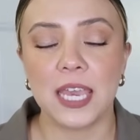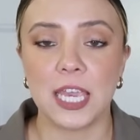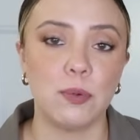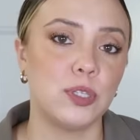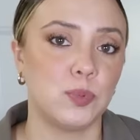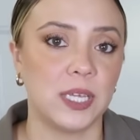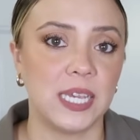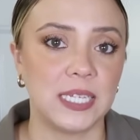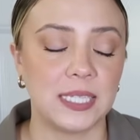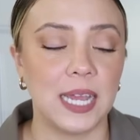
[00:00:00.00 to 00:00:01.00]
he was
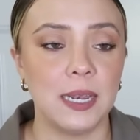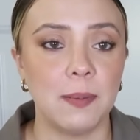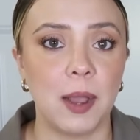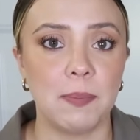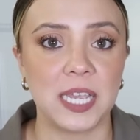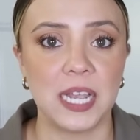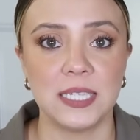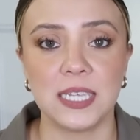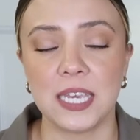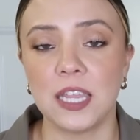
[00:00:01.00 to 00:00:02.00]
really excited about
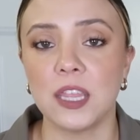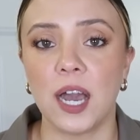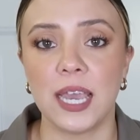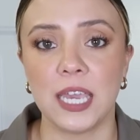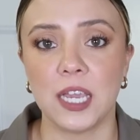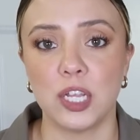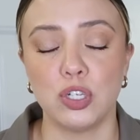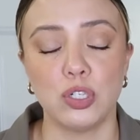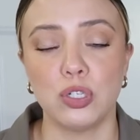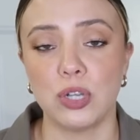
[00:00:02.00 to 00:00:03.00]
because he thought he
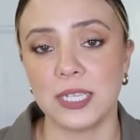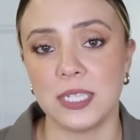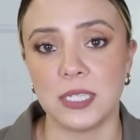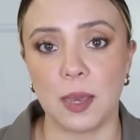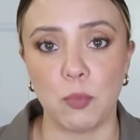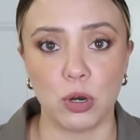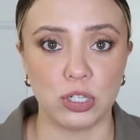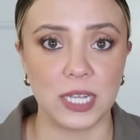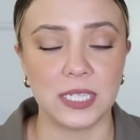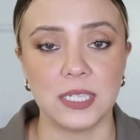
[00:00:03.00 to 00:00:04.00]
could dress this up or
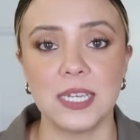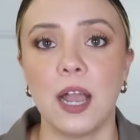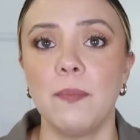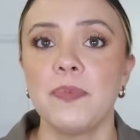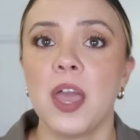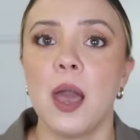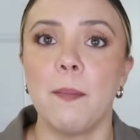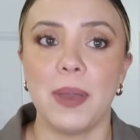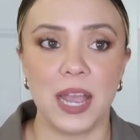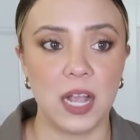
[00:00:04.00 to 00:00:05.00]
dress this down.
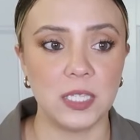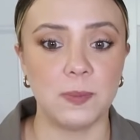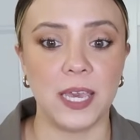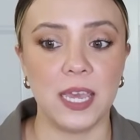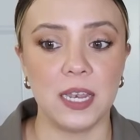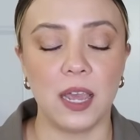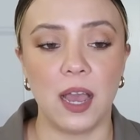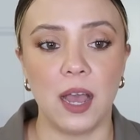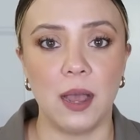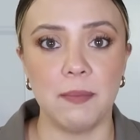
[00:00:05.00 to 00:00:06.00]
My husband
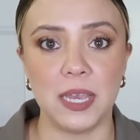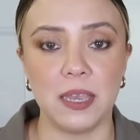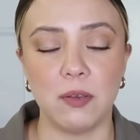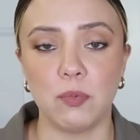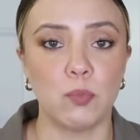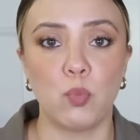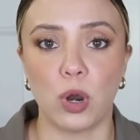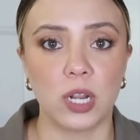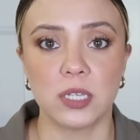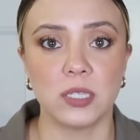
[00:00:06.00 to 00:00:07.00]
um,
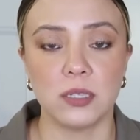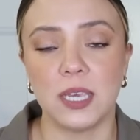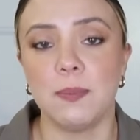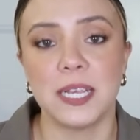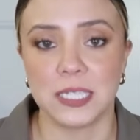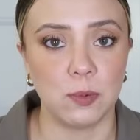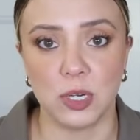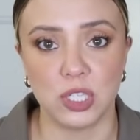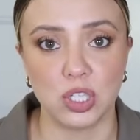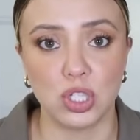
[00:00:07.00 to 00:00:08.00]
works he basically
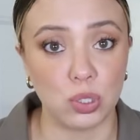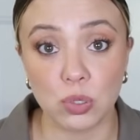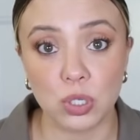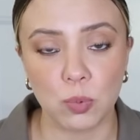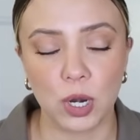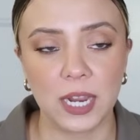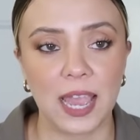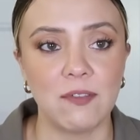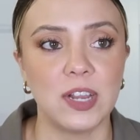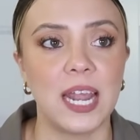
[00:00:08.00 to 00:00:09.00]
wears a suit to work
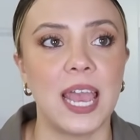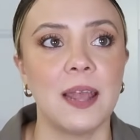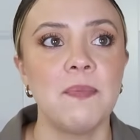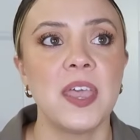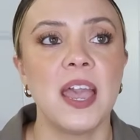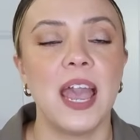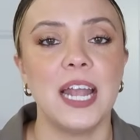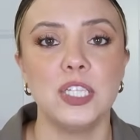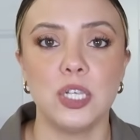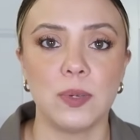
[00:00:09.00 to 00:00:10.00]
every day
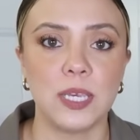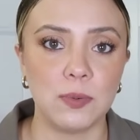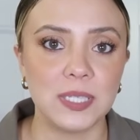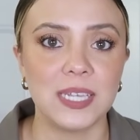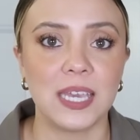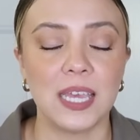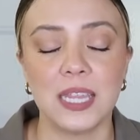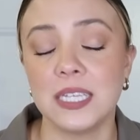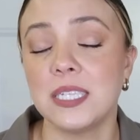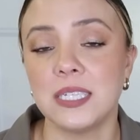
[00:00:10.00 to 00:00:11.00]
and so he was thinking
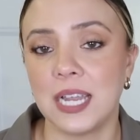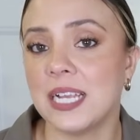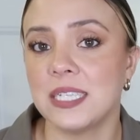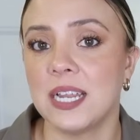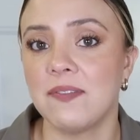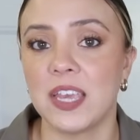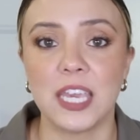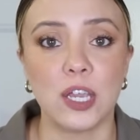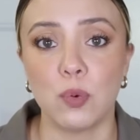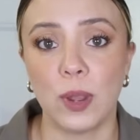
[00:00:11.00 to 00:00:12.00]
this is nice enough that
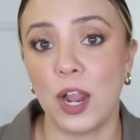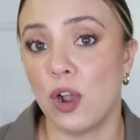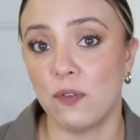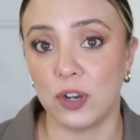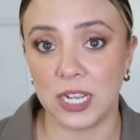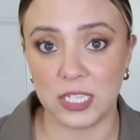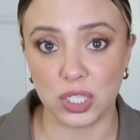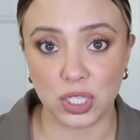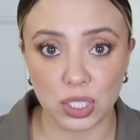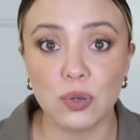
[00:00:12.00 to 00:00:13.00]
he could wear over his
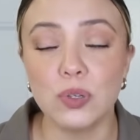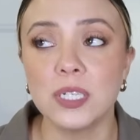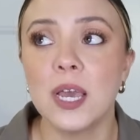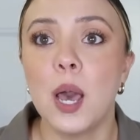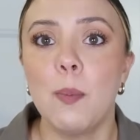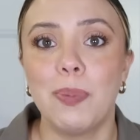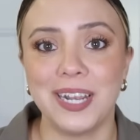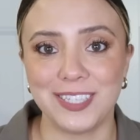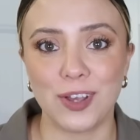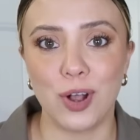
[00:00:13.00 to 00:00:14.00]
suit
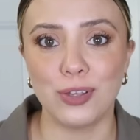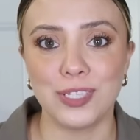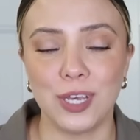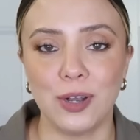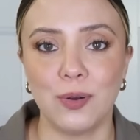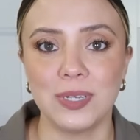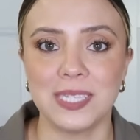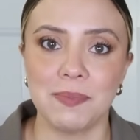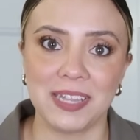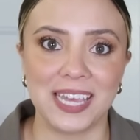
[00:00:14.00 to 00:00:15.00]
but it's also
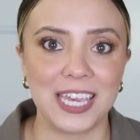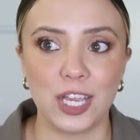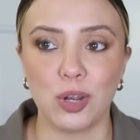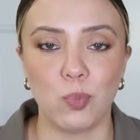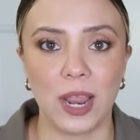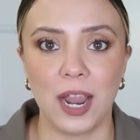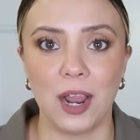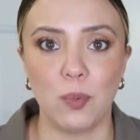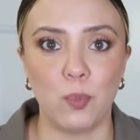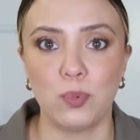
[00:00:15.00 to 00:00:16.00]
something that he could
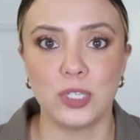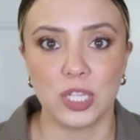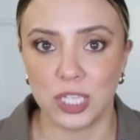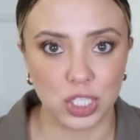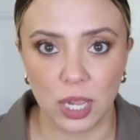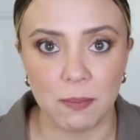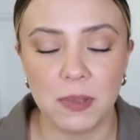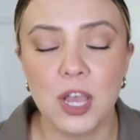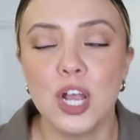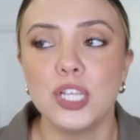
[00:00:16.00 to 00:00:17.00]
wear to the
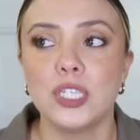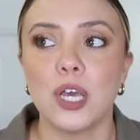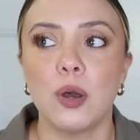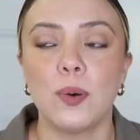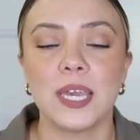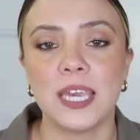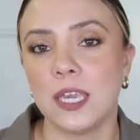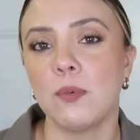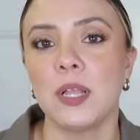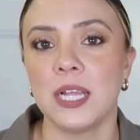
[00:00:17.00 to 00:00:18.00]
gym so
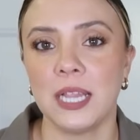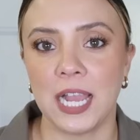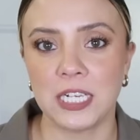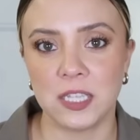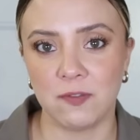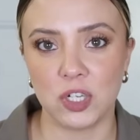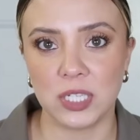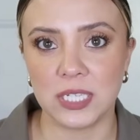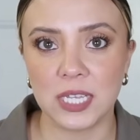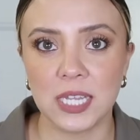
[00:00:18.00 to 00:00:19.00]
he really liked the
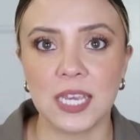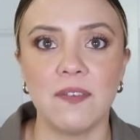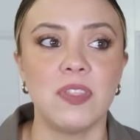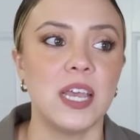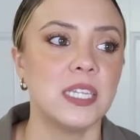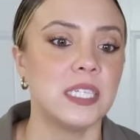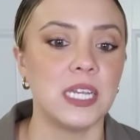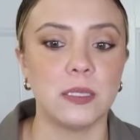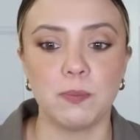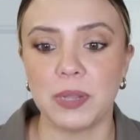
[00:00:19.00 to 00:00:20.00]
versatility of this.
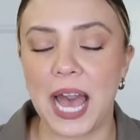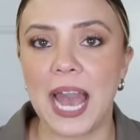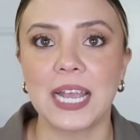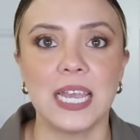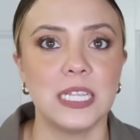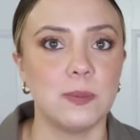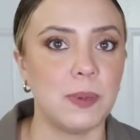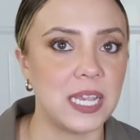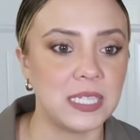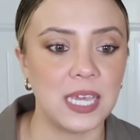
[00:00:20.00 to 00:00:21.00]
It's black, it's
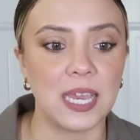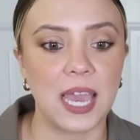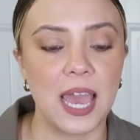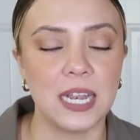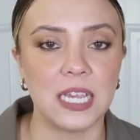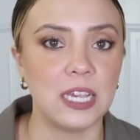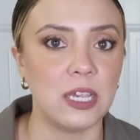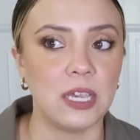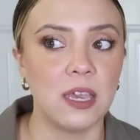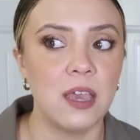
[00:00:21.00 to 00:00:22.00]
basic, and
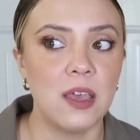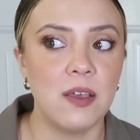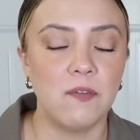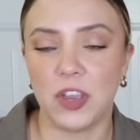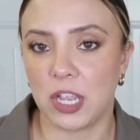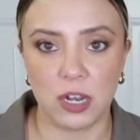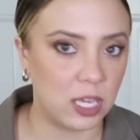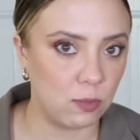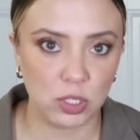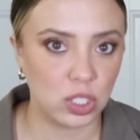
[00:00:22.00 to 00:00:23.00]
he figured
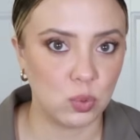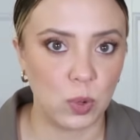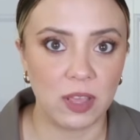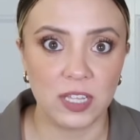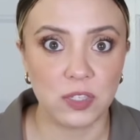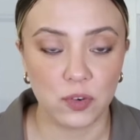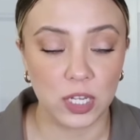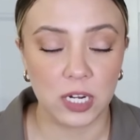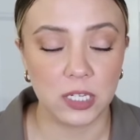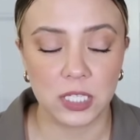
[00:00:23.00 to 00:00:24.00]
he would just wear this for
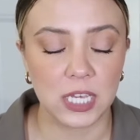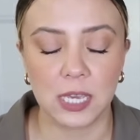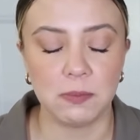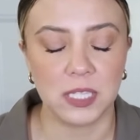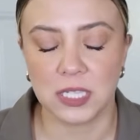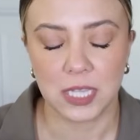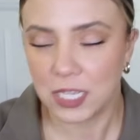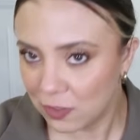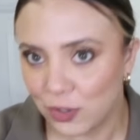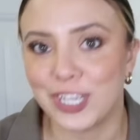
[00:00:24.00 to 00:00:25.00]
years. He keeps his
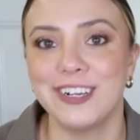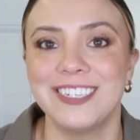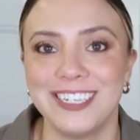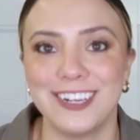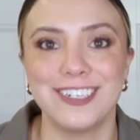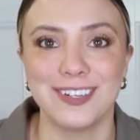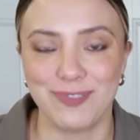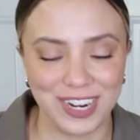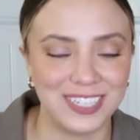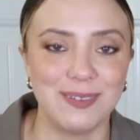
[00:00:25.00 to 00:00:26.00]
things for years and years and
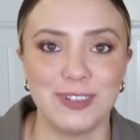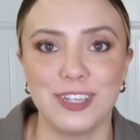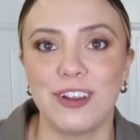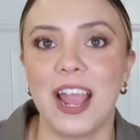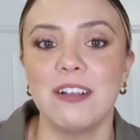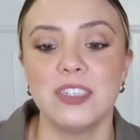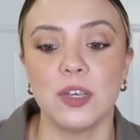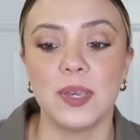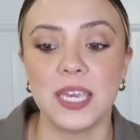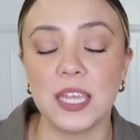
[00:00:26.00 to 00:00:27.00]
wears them to the ground.
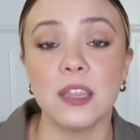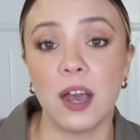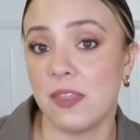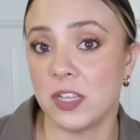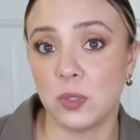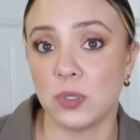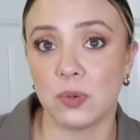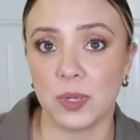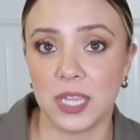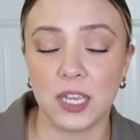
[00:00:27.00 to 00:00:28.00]
So he thought this was
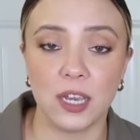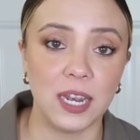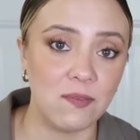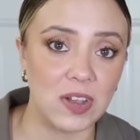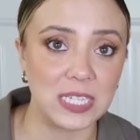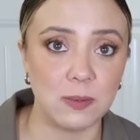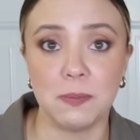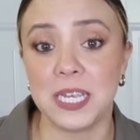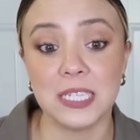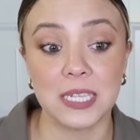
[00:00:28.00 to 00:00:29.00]
a really good
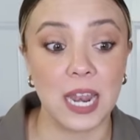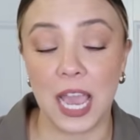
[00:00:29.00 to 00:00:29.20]
investment piece and